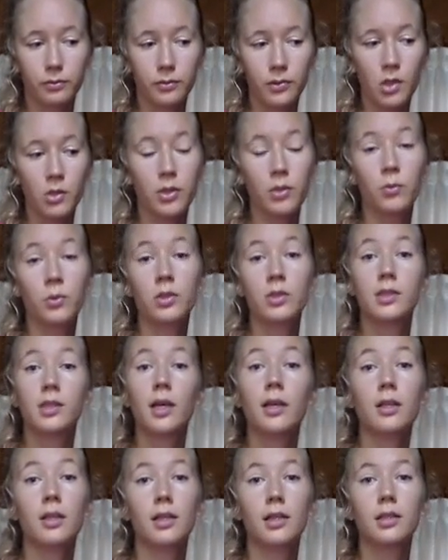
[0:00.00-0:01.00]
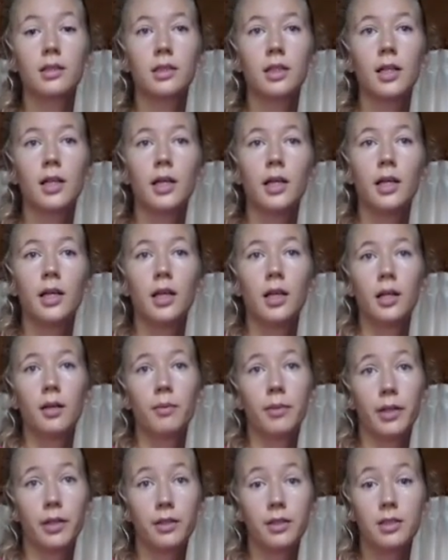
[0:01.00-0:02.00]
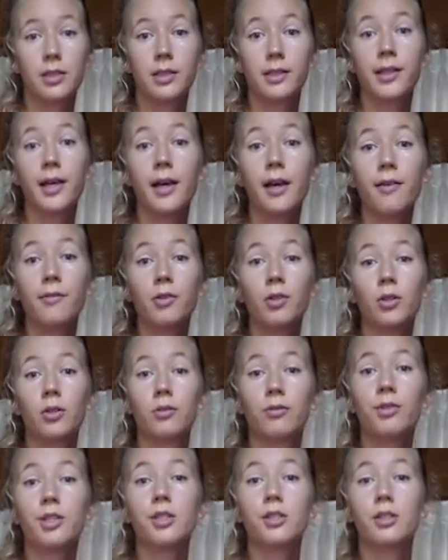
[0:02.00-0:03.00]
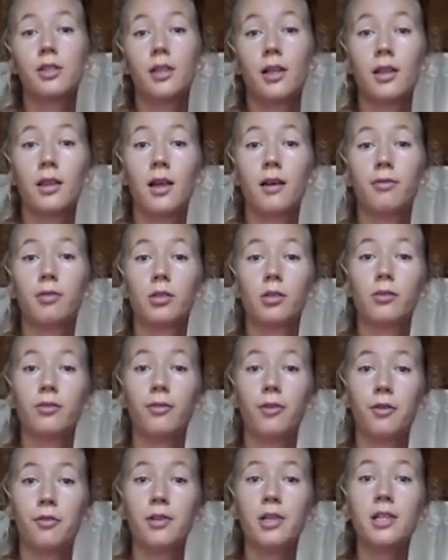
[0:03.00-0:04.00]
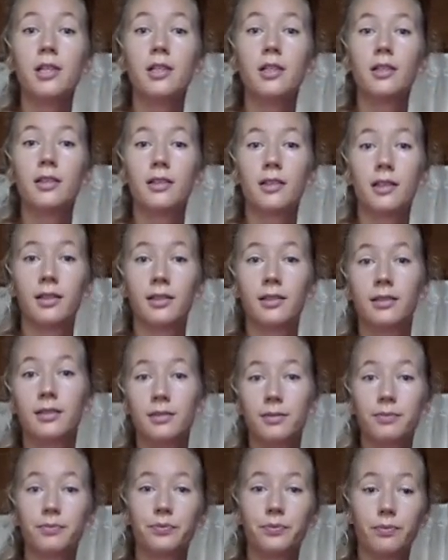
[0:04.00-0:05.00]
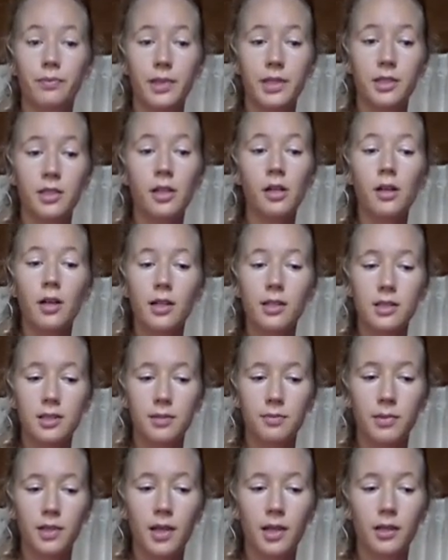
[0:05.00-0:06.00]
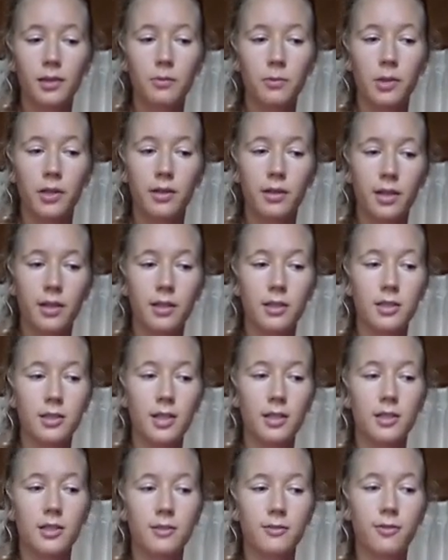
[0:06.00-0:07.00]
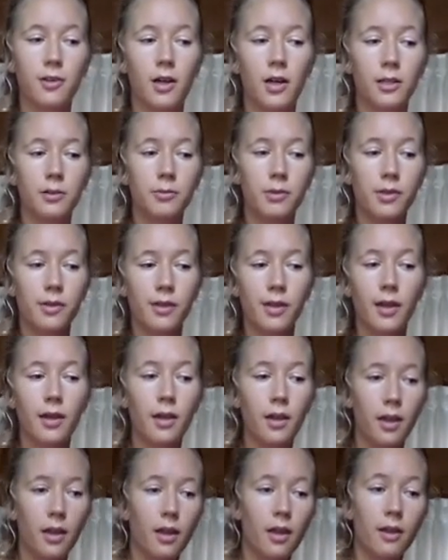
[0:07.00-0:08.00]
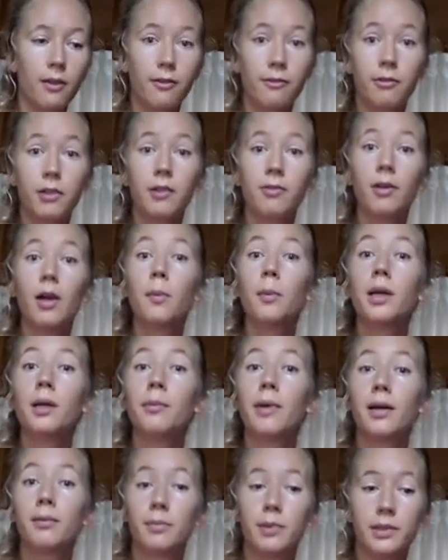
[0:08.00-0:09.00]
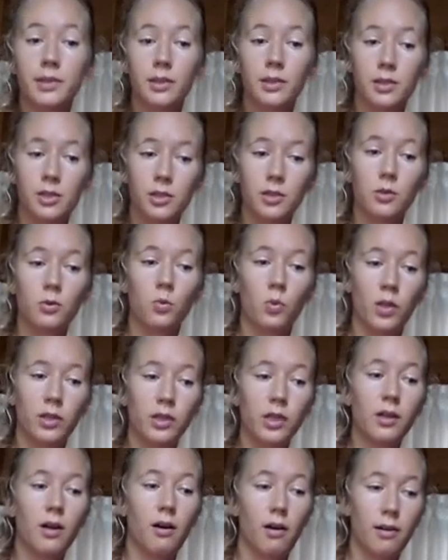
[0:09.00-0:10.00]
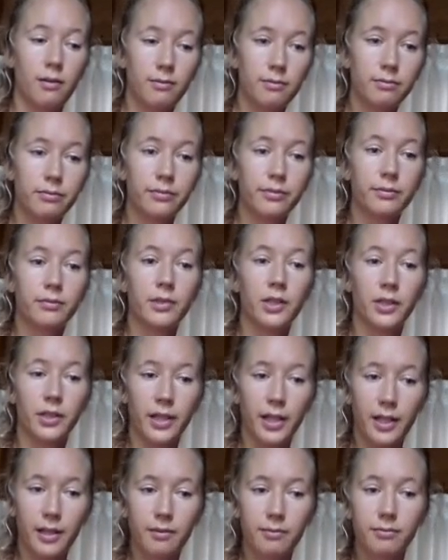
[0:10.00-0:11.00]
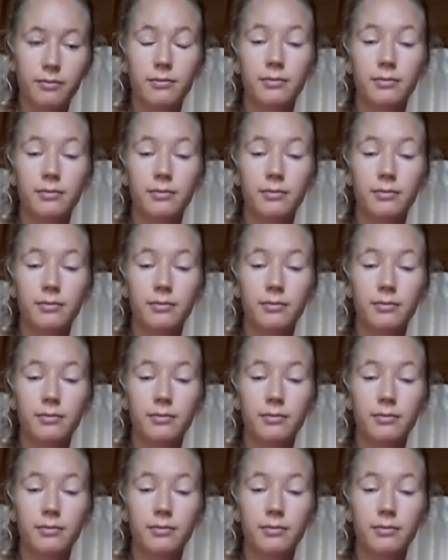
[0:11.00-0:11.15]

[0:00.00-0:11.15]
No, you wouldn't say this because they have not reached that level of greed and materialism yet, where they are satisfied with three family members and just one car. Okay.